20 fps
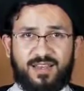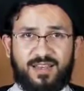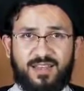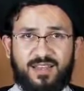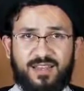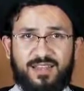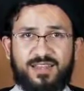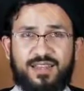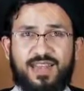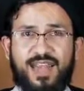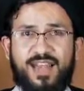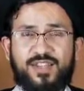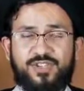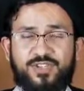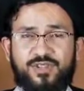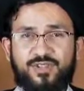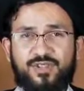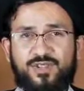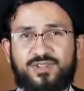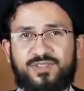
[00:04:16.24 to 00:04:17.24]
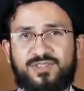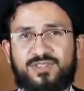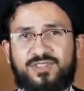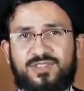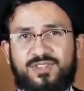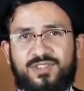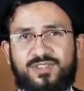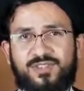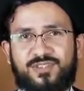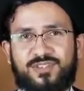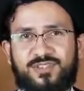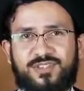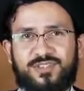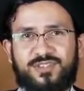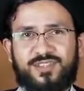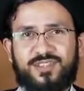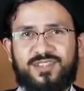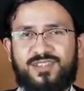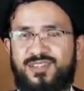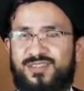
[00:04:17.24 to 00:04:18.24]
a national
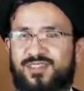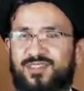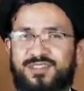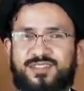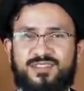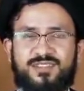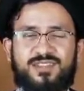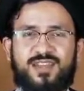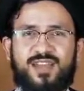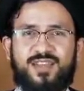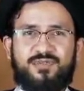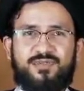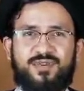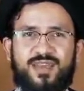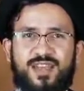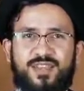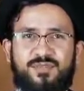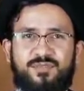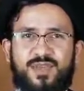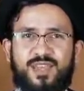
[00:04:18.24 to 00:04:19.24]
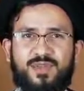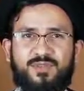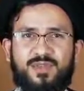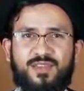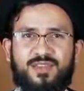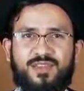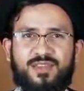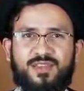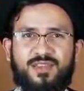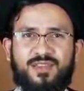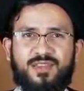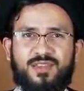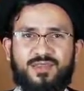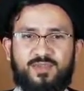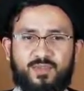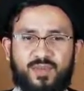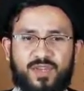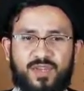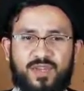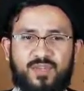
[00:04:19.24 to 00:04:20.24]
decision. This is not right, maybe,
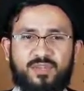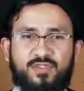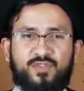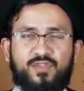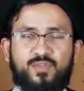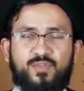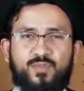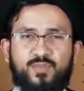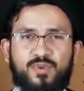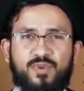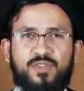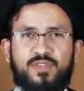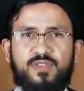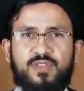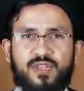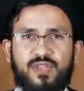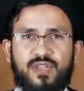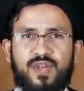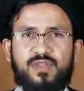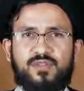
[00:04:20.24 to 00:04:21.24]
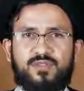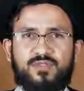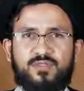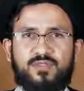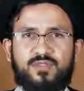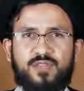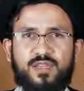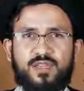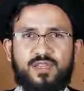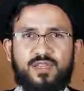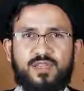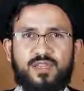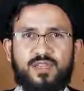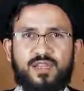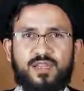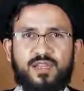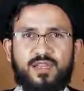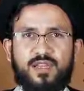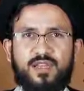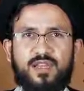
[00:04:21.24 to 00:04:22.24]
because you put the country
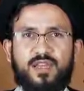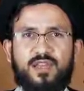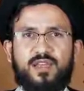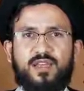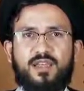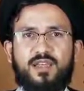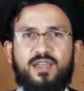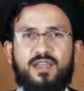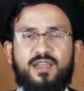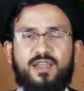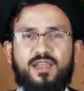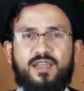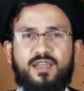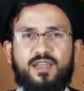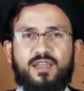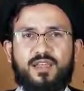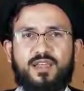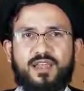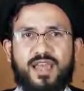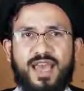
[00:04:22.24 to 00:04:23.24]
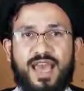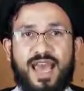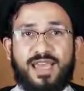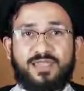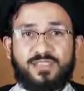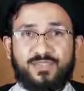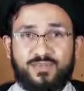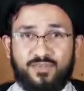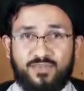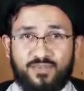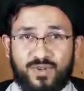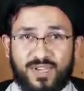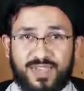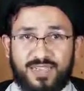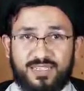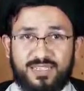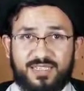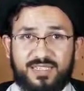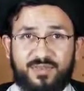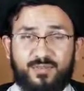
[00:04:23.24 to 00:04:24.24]
at
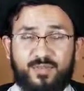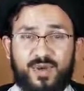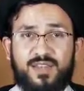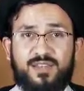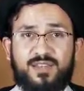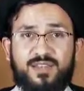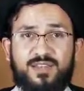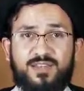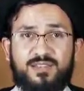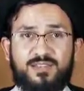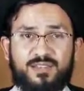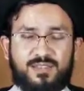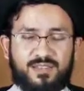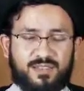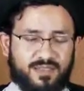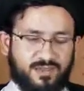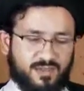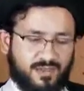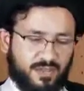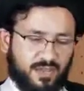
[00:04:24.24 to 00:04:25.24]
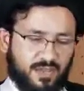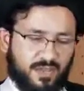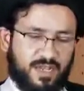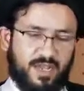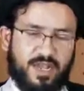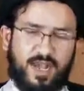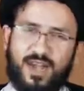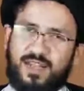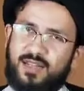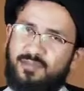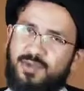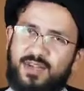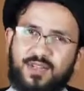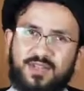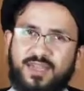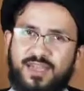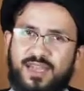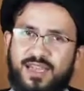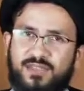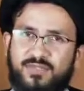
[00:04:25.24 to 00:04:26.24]
risk by this.
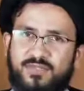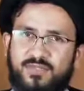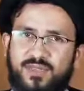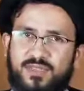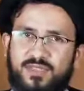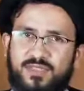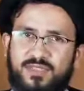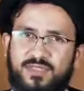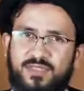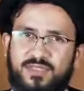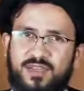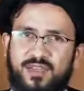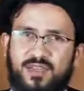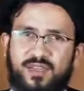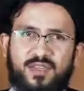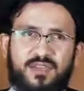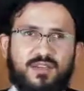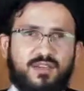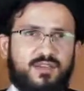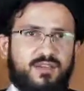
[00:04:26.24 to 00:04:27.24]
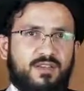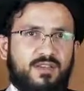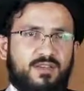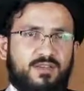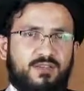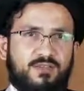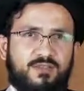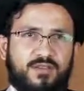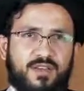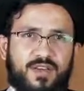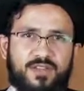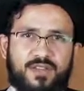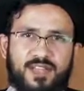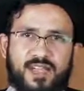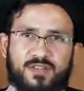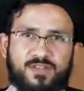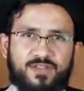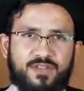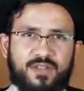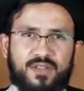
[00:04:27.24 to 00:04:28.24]
Economically at risk,
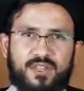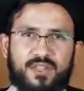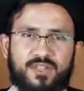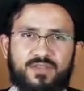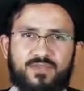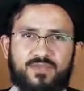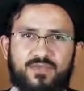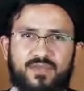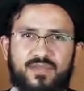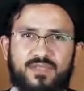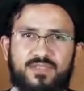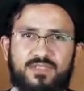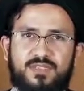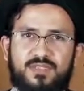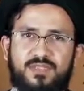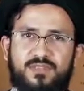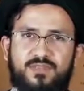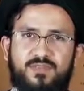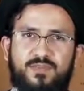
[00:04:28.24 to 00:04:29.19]
financially at risk,